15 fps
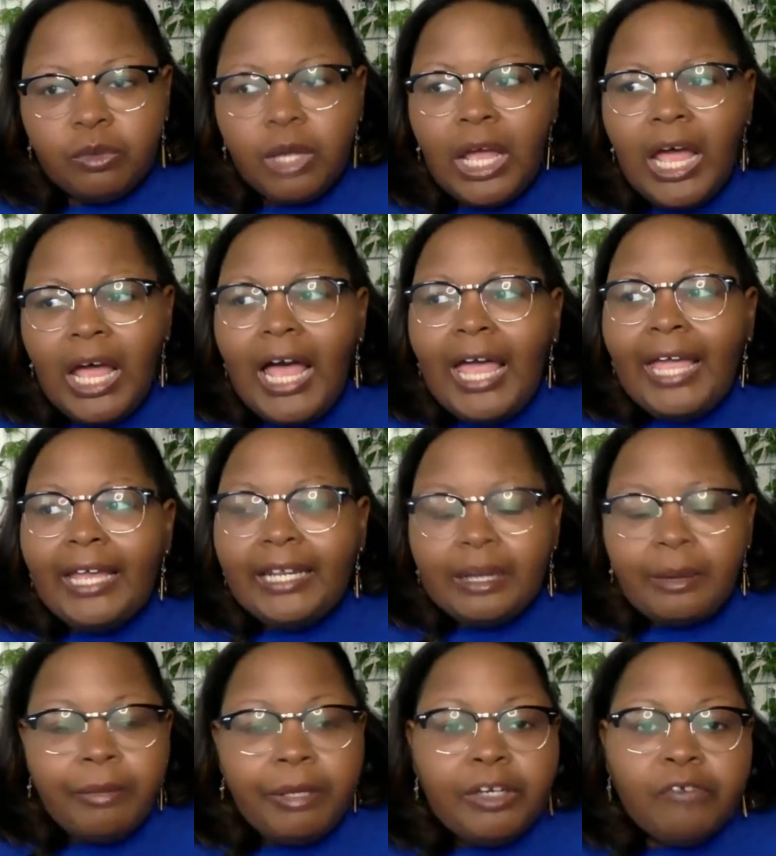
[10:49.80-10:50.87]
And I'm
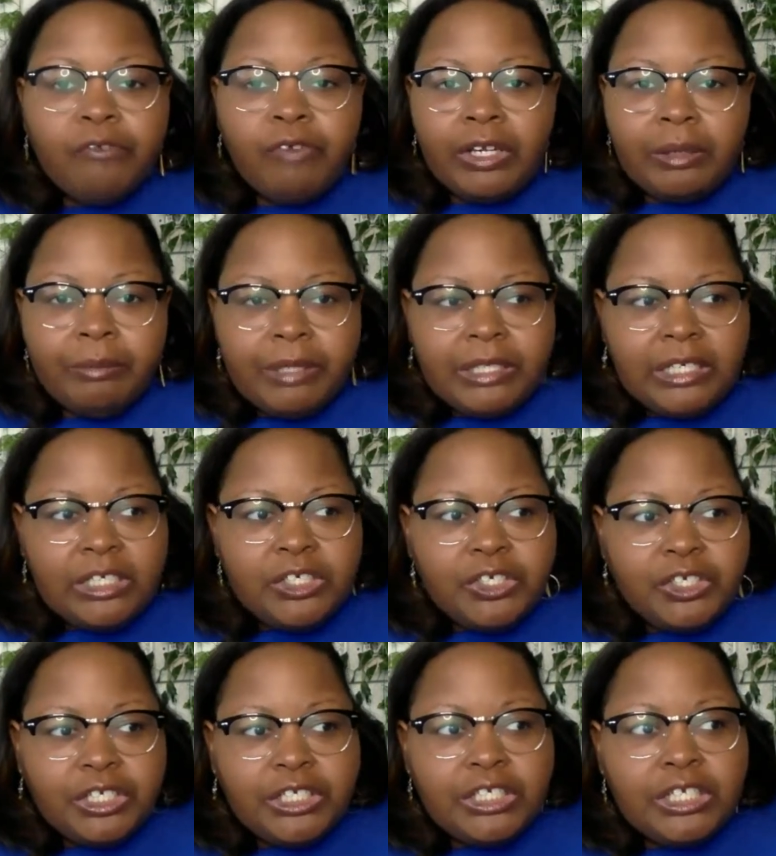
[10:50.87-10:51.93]
making
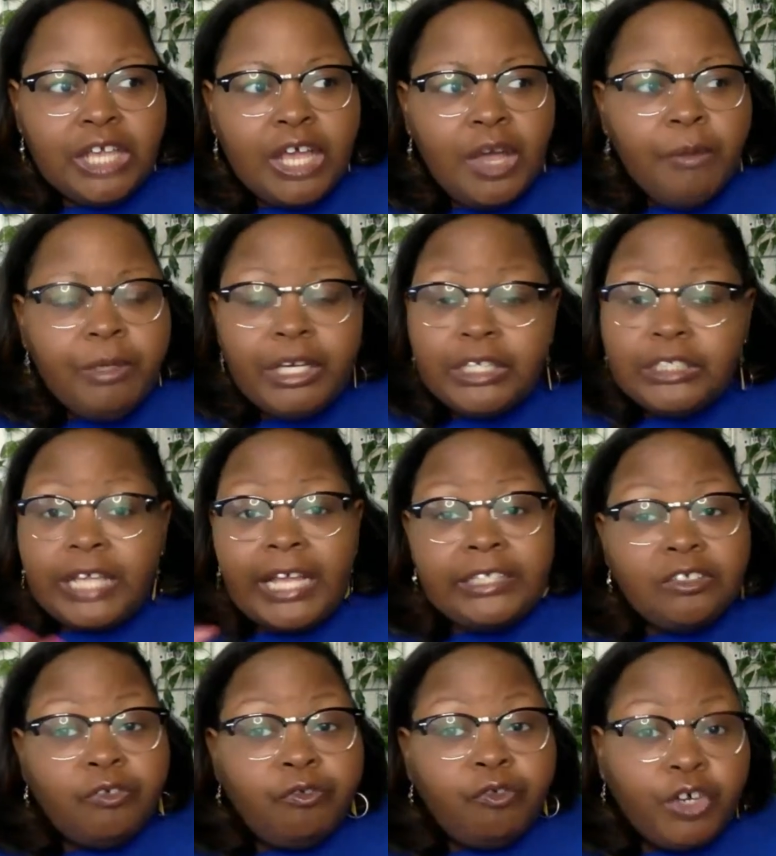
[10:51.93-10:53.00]
recommendations because as a
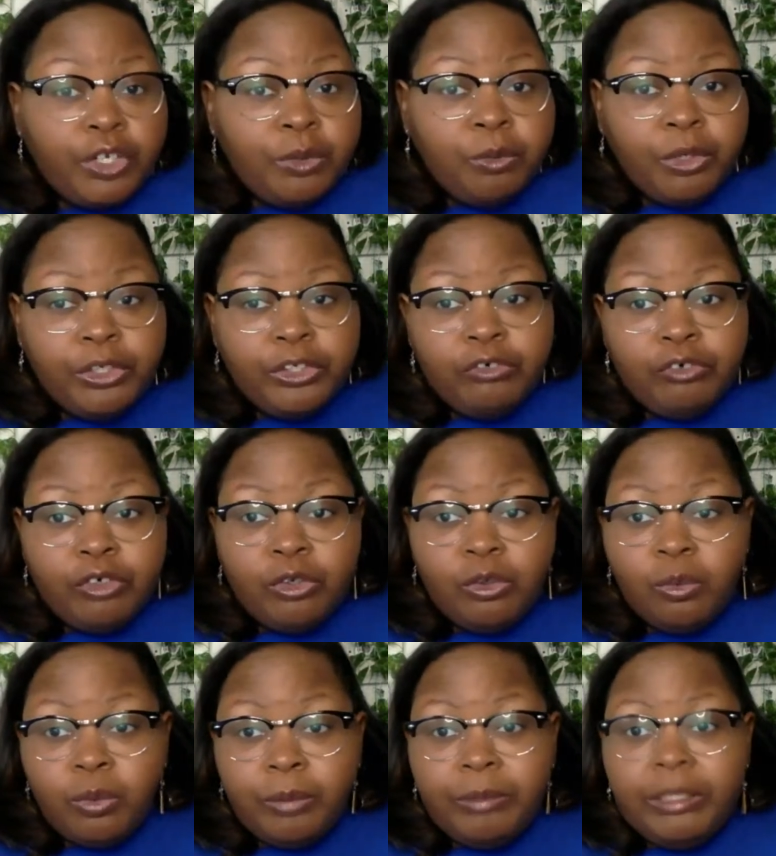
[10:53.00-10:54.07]
41-year-old
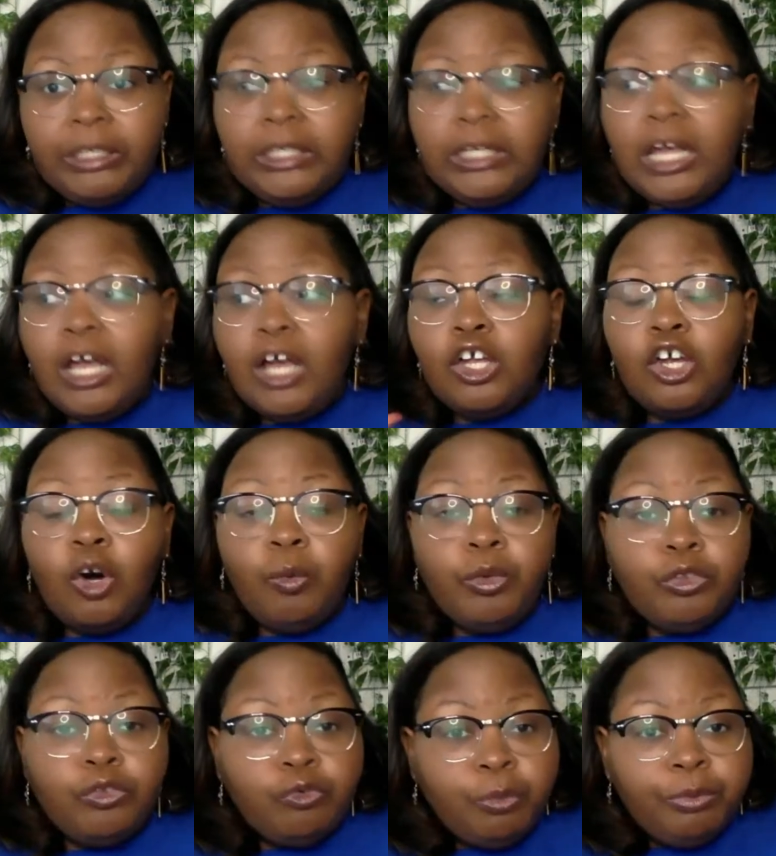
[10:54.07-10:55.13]
woman going
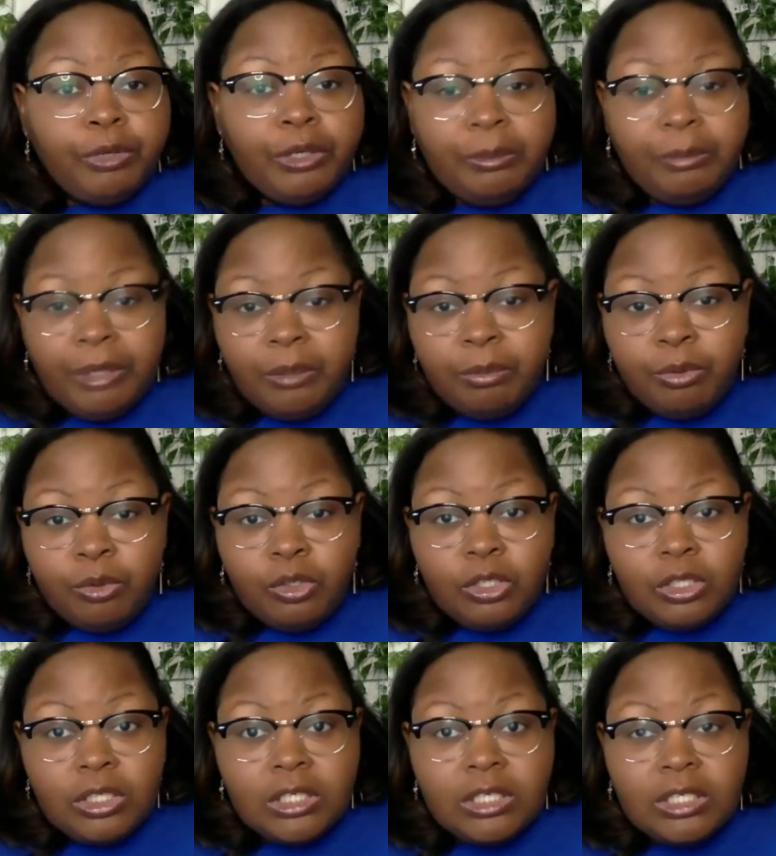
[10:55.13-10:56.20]
through
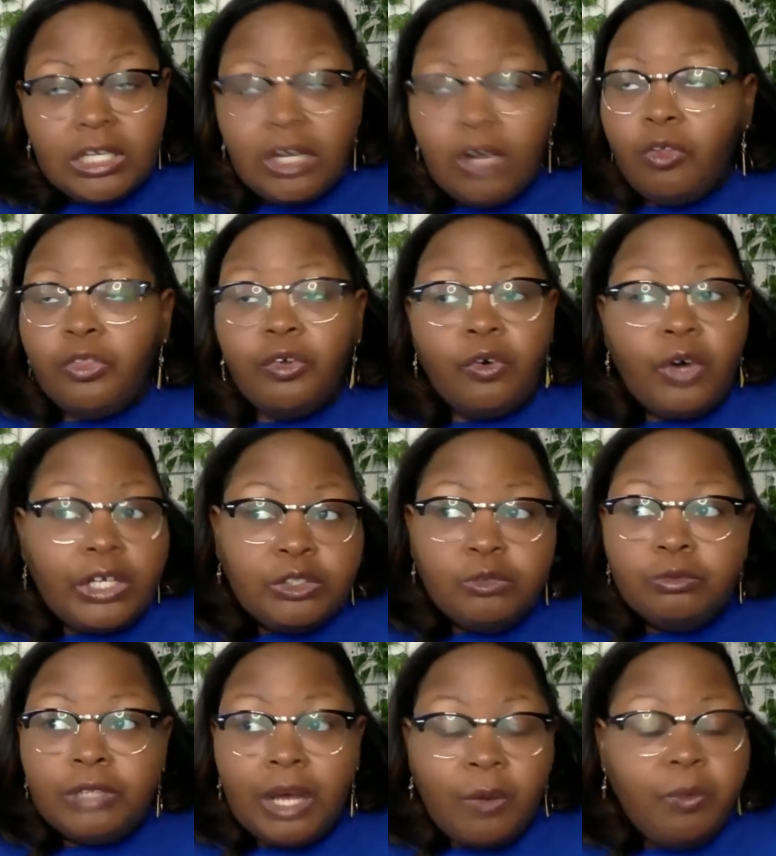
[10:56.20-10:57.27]
premenopause, although I do
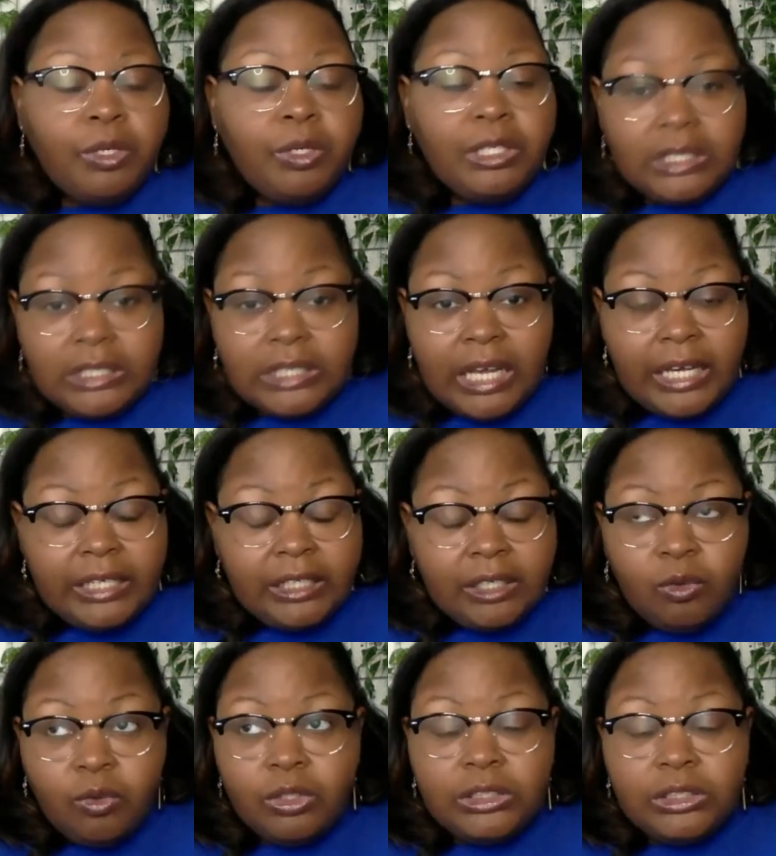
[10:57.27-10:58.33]
not want to desire
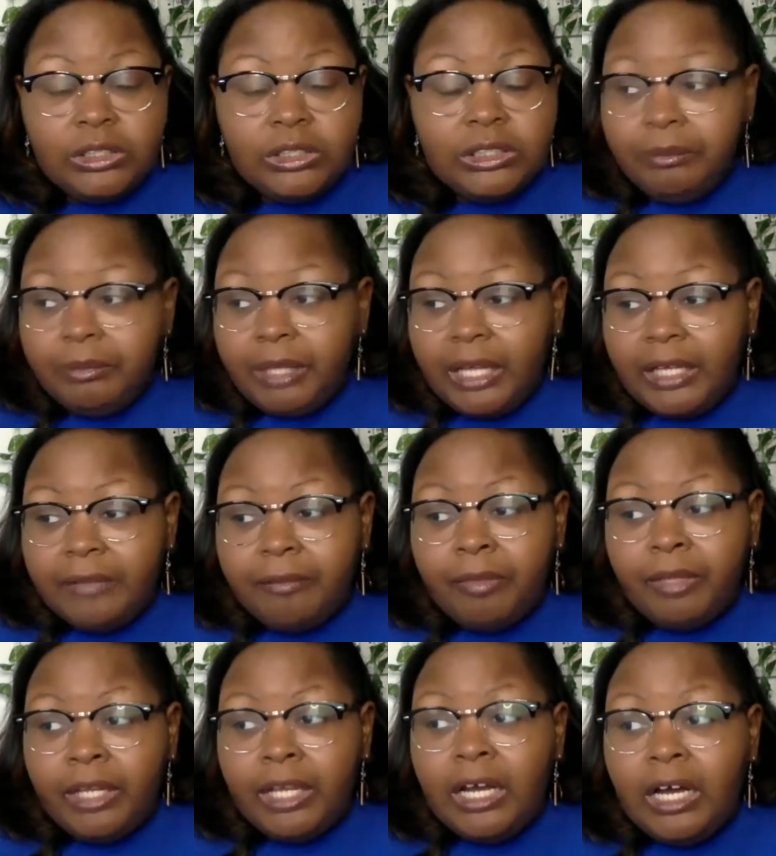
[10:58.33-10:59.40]
or to claim that,
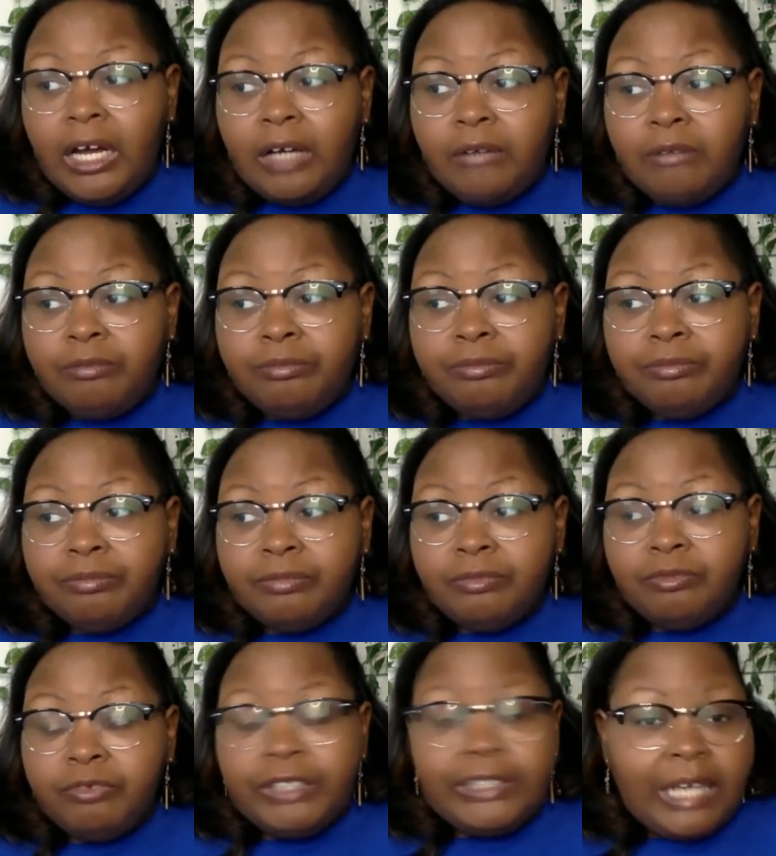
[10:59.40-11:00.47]

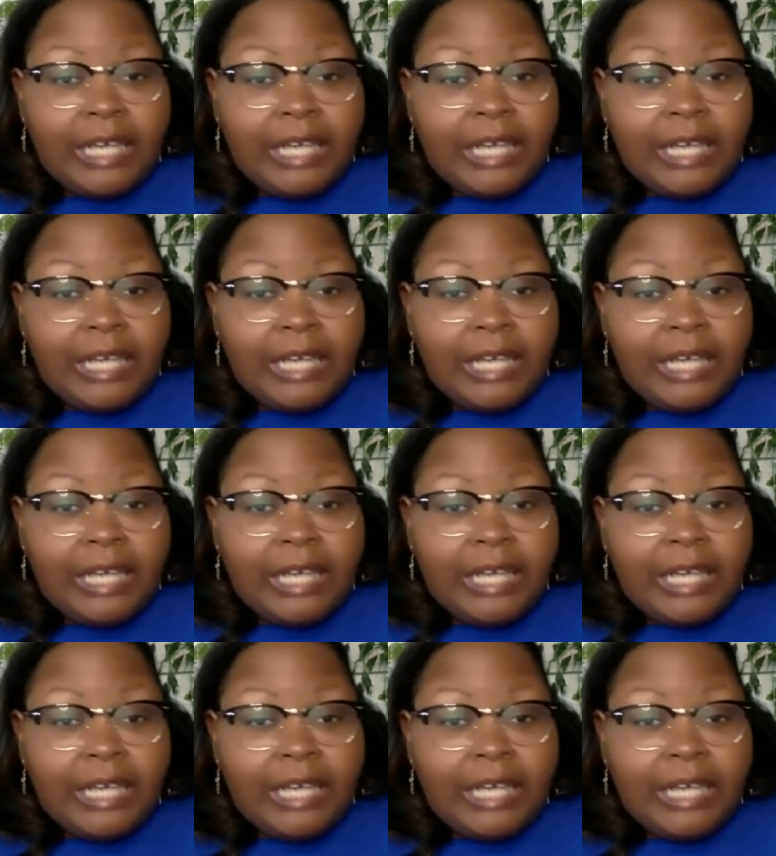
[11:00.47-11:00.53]
retapping